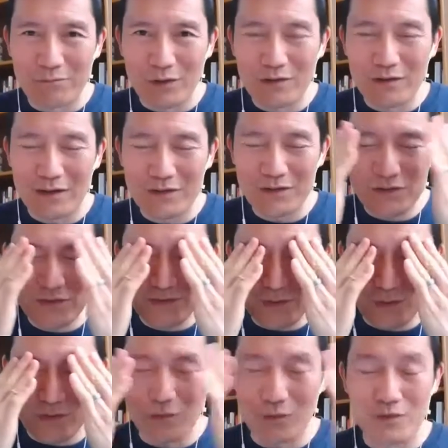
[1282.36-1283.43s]
book launches
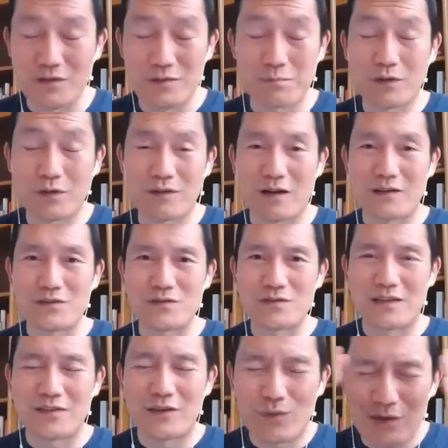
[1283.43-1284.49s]
or, or just book launches
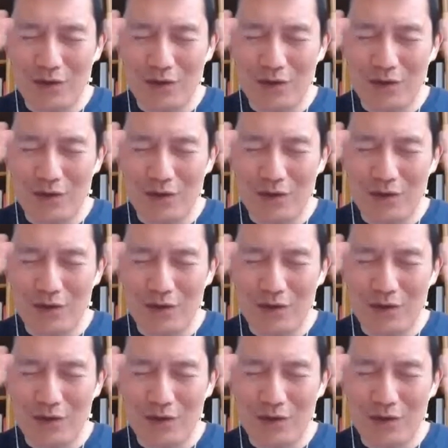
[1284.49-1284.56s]
and they work